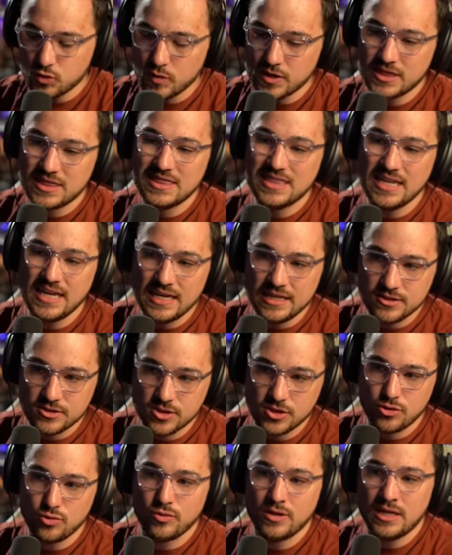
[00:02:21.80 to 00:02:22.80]
with
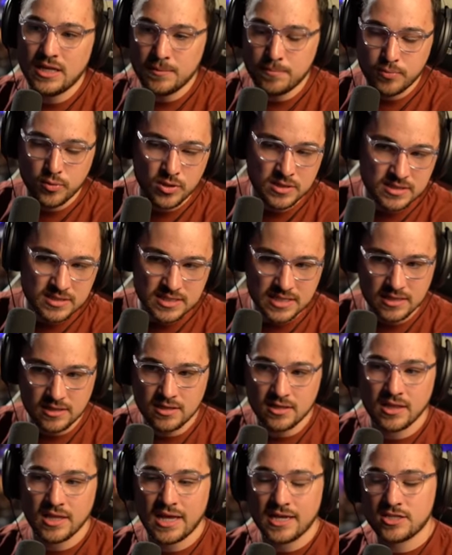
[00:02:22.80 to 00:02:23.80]
these 3D printed
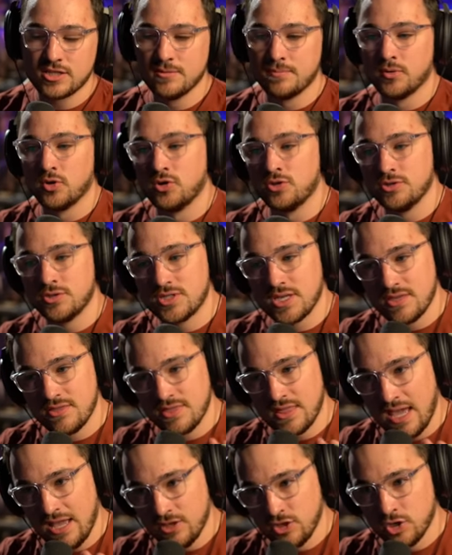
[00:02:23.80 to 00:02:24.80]
collectibles
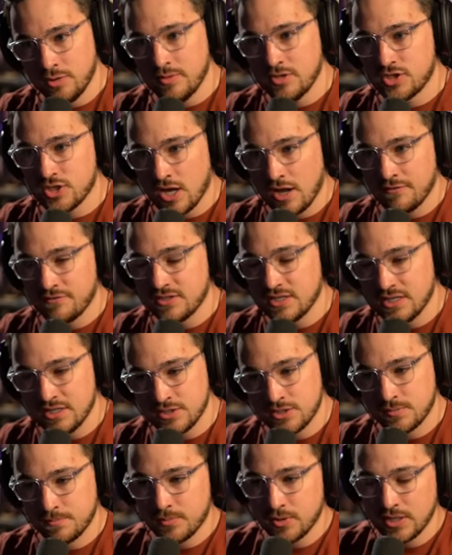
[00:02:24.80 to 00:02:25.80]
that Ubisoft
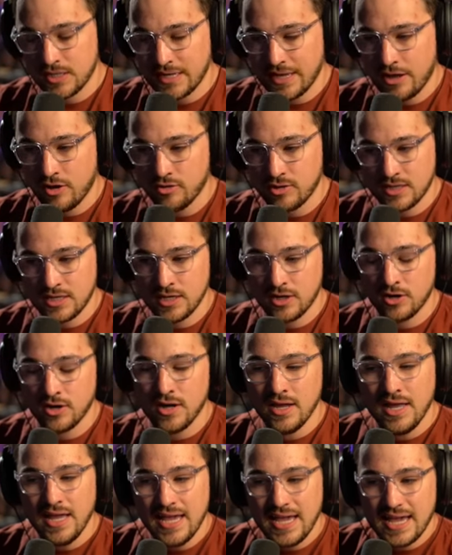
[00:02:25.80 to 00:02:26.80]
is putting out here
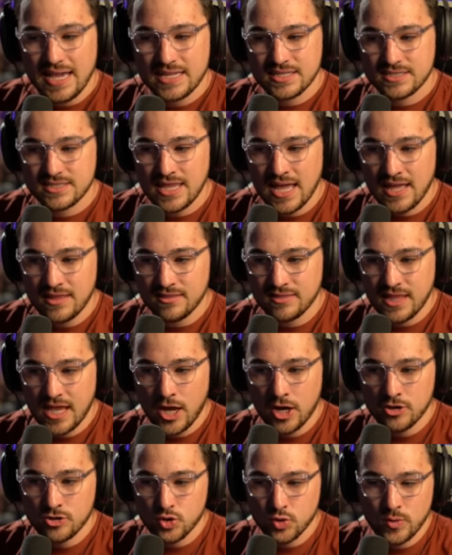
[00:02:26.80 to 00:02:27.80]
is that they
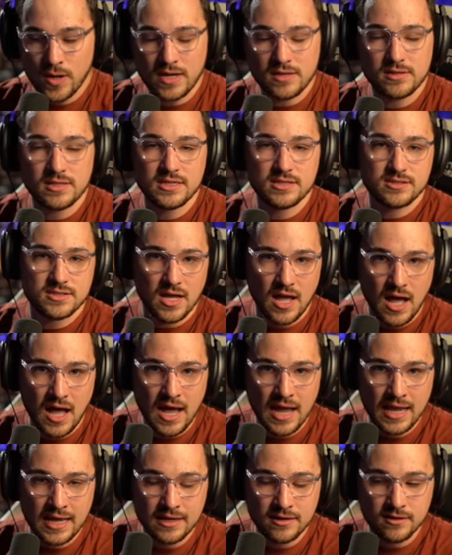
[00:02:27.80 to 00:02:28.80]
are directly
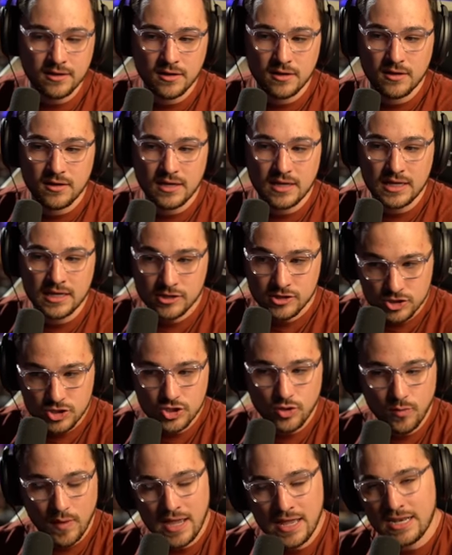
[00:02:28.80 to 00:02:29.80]
tied
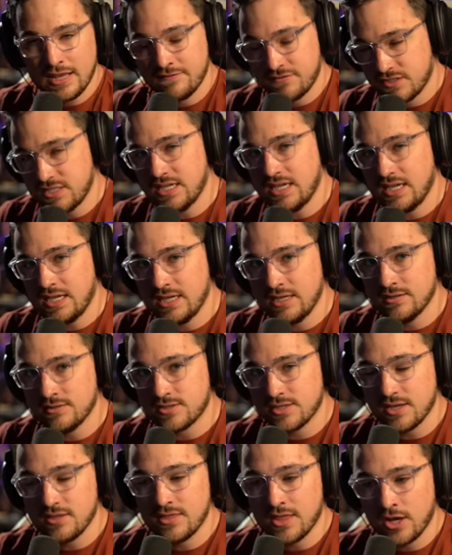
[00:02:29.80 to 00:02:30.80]
into
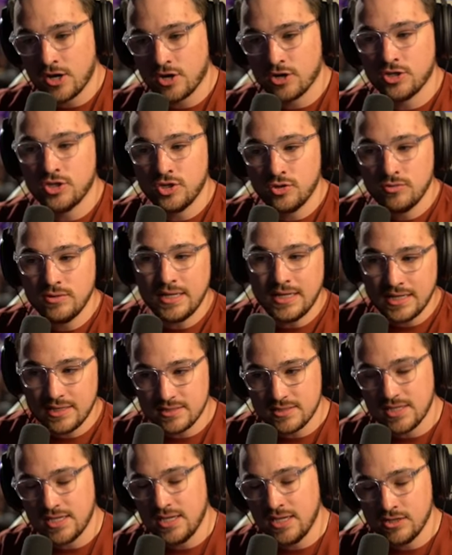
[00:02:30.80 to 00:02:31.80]
NFTs that are unique
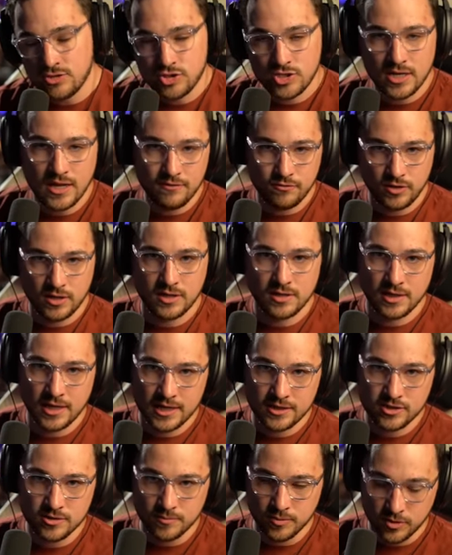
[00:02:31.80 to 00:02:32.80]
to each and every
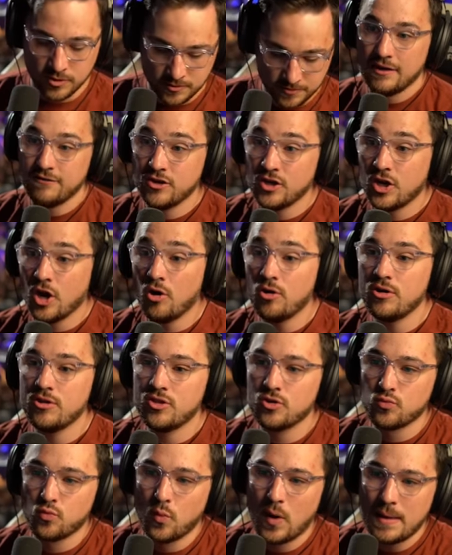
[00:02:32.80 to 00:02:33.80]
collectible. If you go to
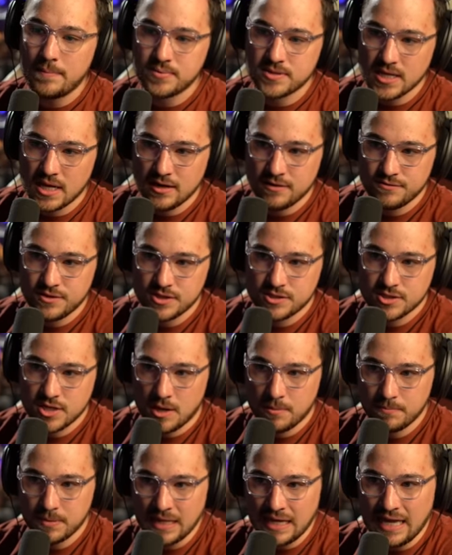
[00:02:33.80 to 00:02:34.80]
the website of this
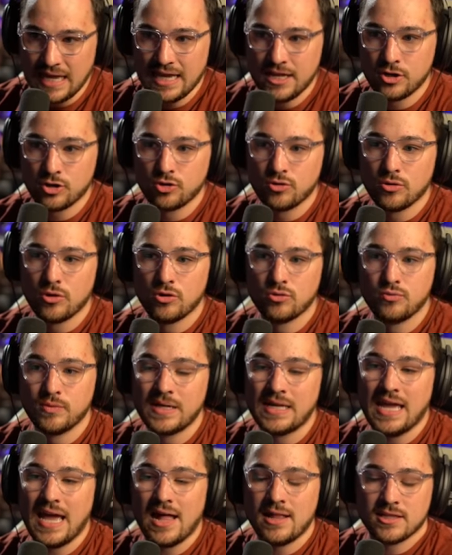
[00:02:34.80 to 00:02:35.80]
company, Integral
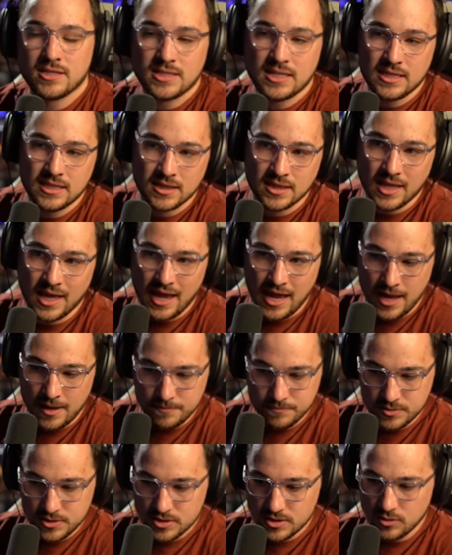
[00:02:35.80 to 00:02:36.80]
Reality
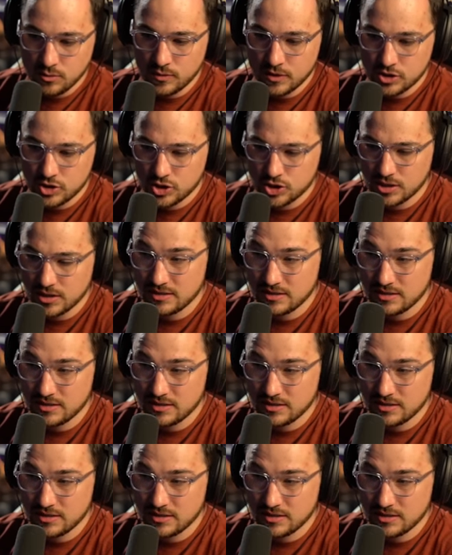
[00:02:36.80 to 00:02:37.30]
Labs, which